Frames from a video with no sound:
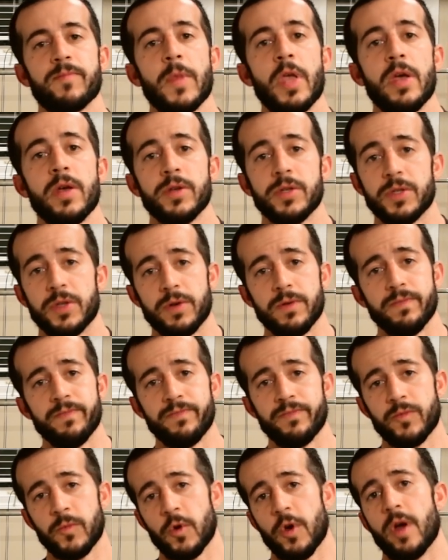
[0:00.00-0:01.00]
So
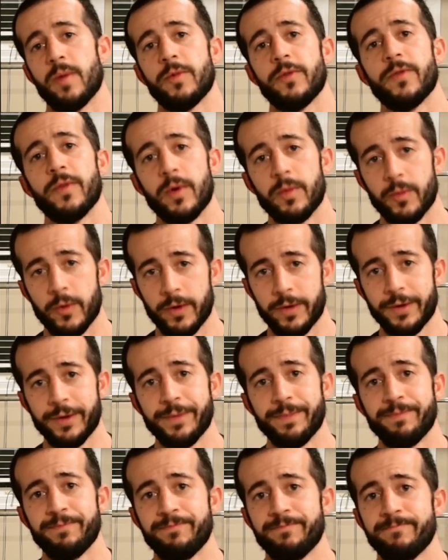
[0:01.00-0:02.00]
grab your foam roller,
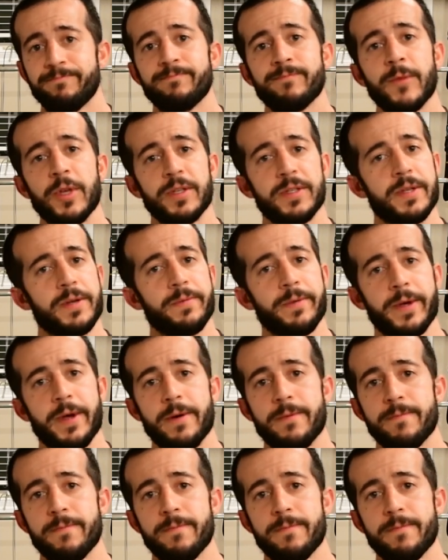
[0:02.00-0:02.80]
because here we go.